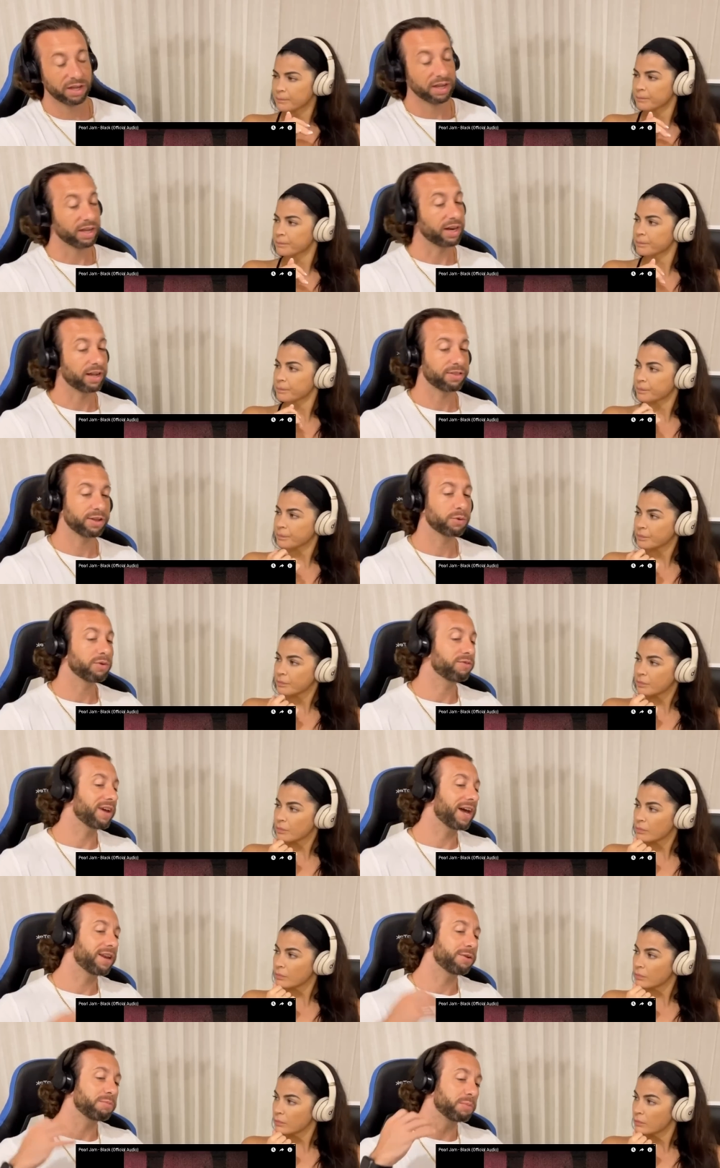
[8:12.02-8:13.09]
Speaker 1: I think we've
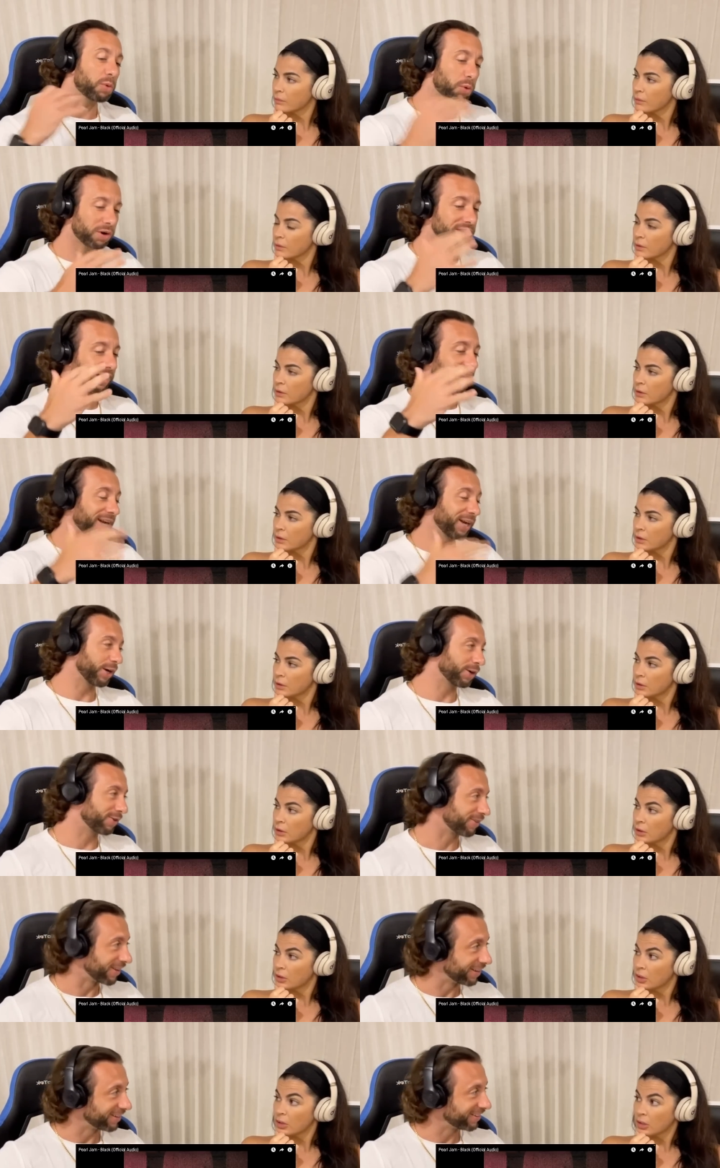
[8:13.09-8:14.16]
added more
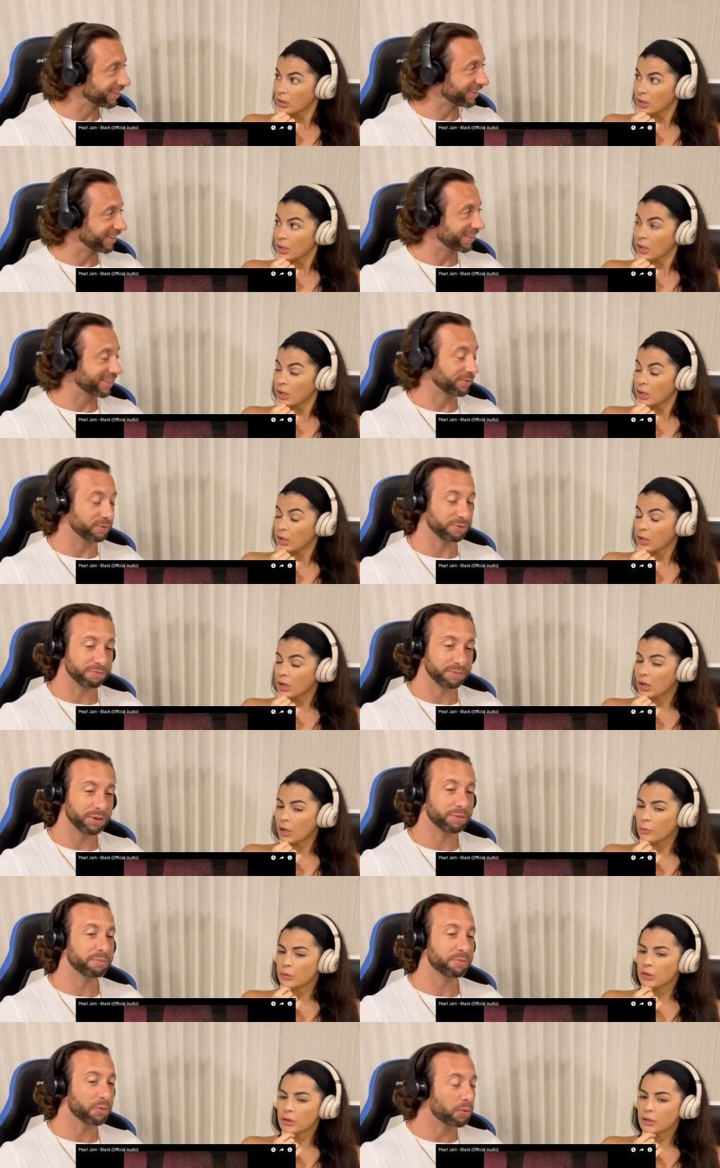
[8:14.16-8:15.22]
layers into this.
Speaker 2: Yeah,
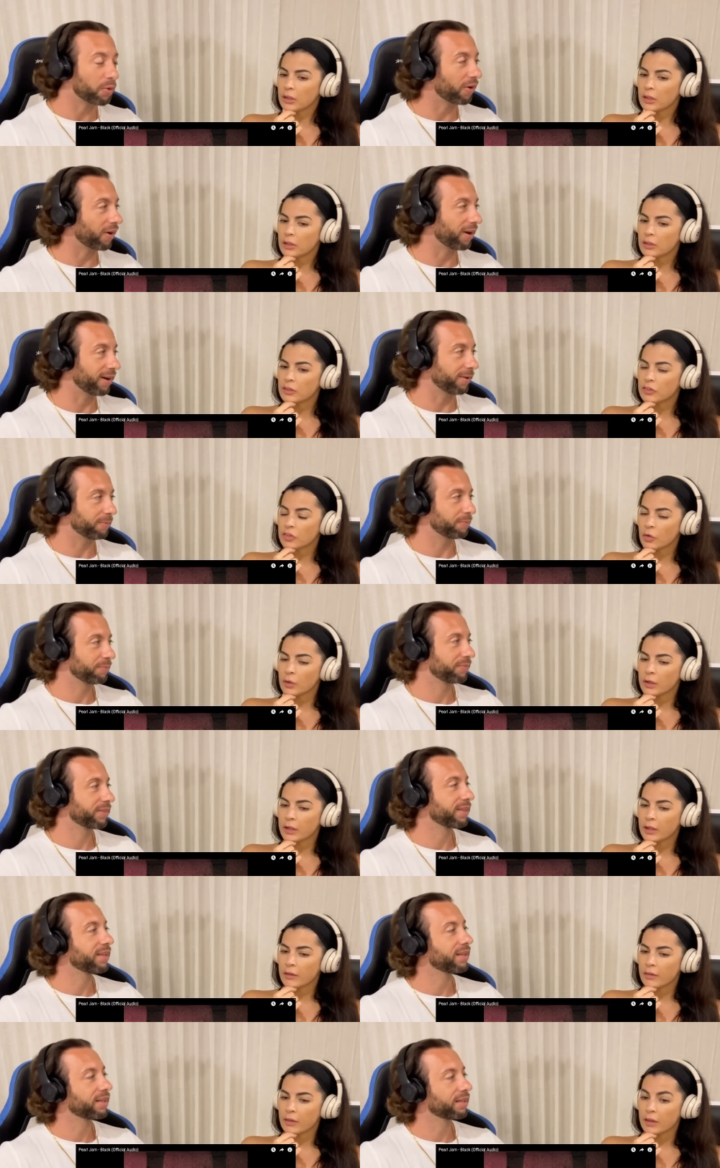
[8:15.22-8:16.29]
I'm really
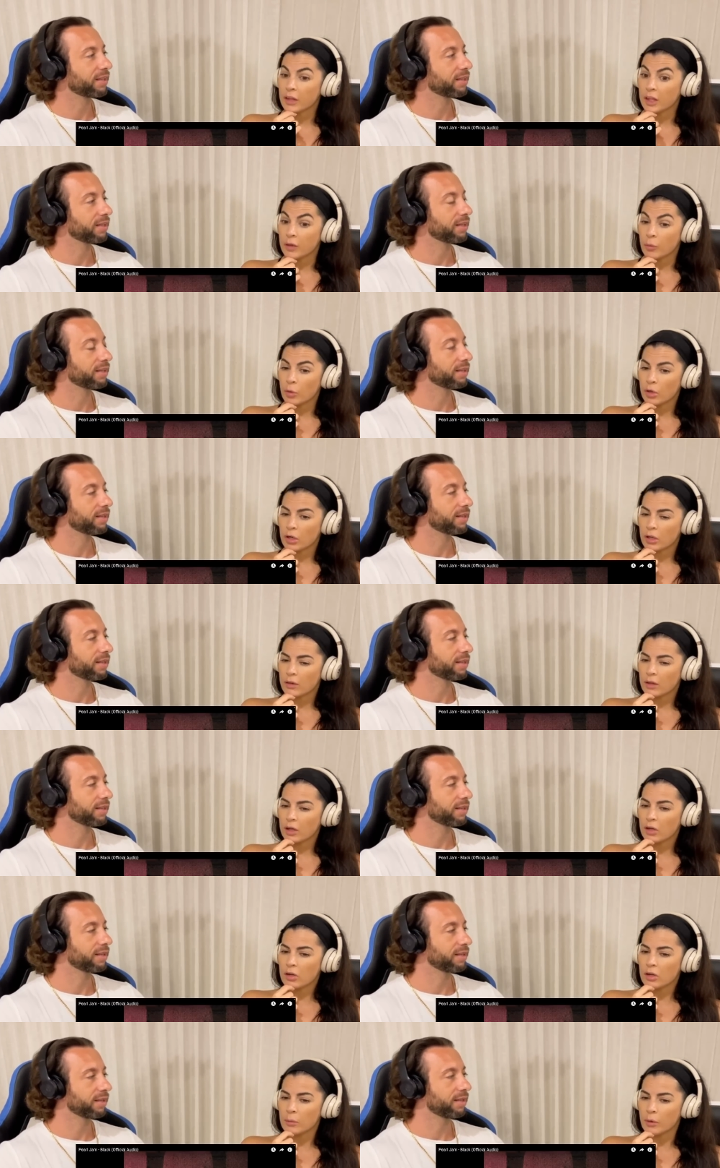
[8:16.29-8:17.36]
enjoying the keyboard in
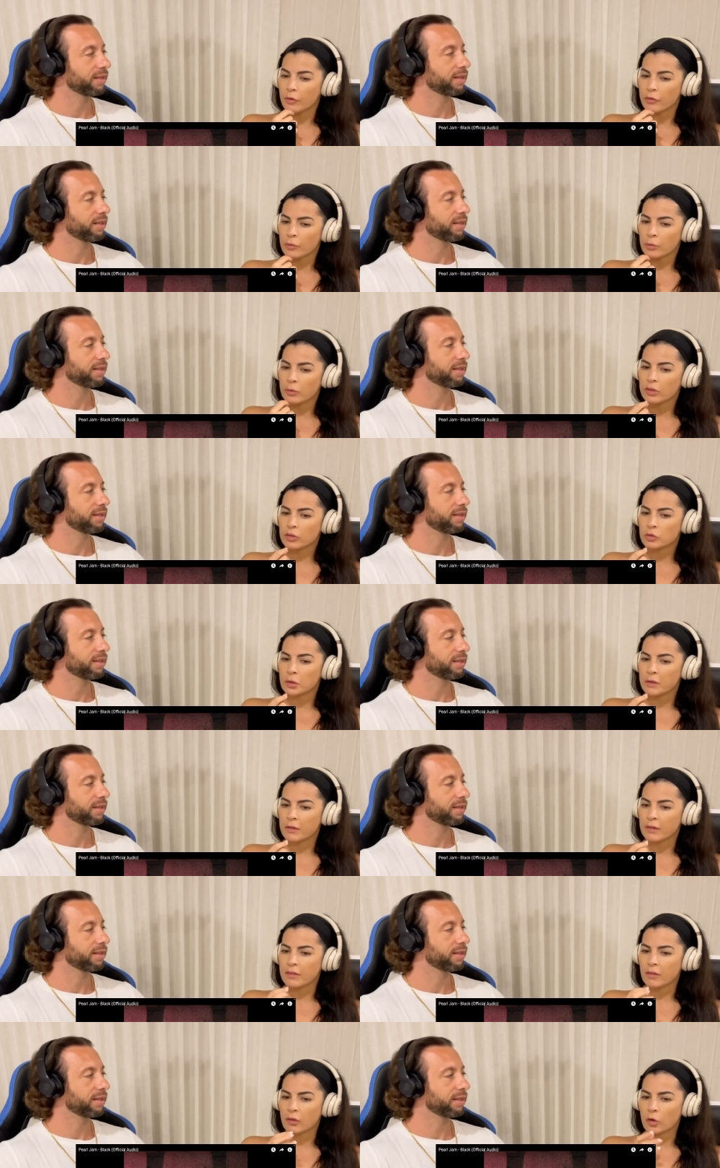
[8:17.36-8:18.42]
there, and I'm also really enjoying
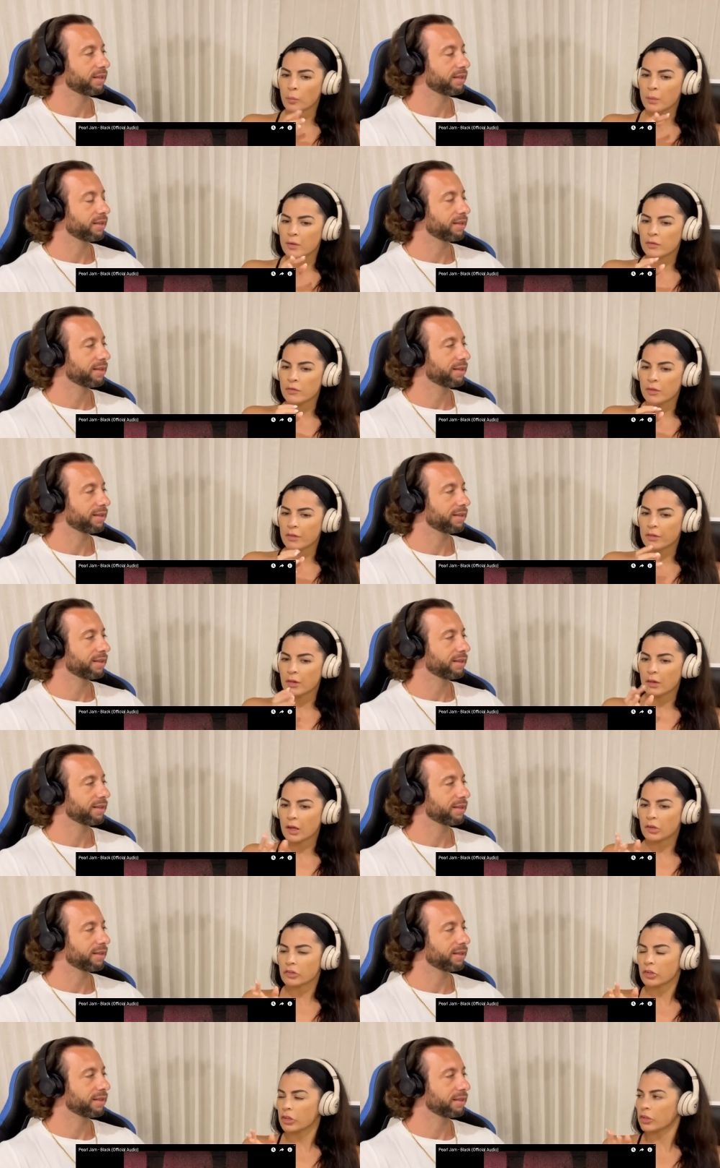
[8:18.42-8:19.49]
like the little bits of like the
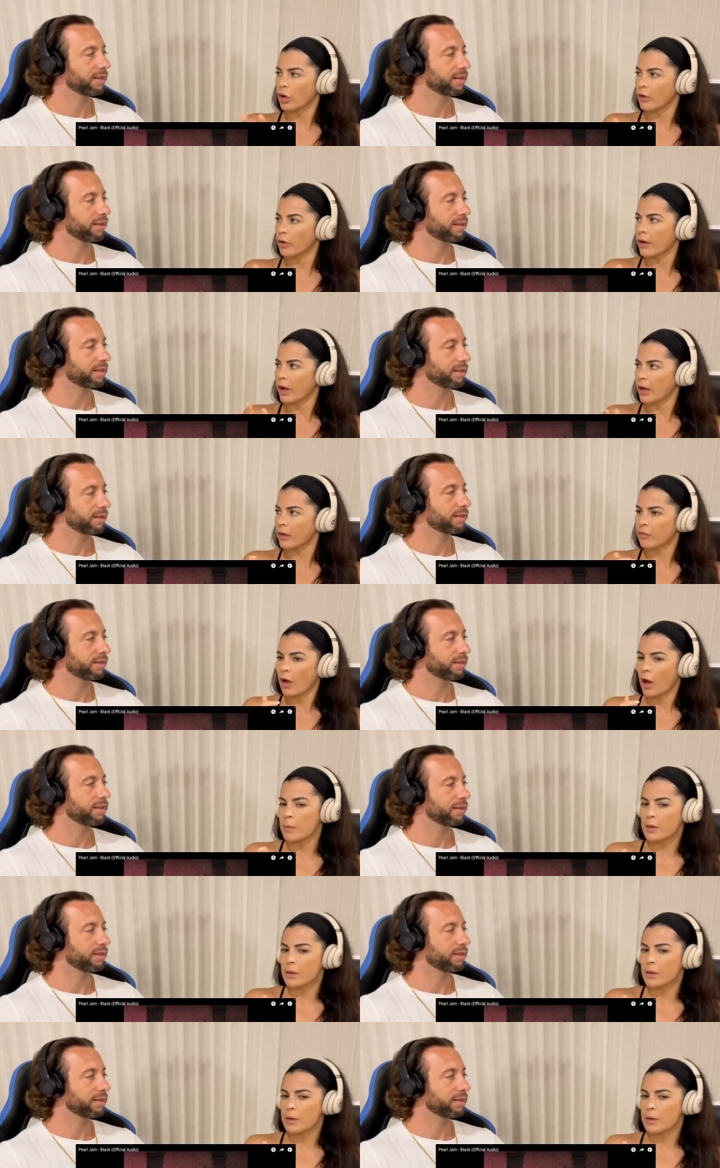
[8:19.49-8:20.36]
electric guitar that kind of come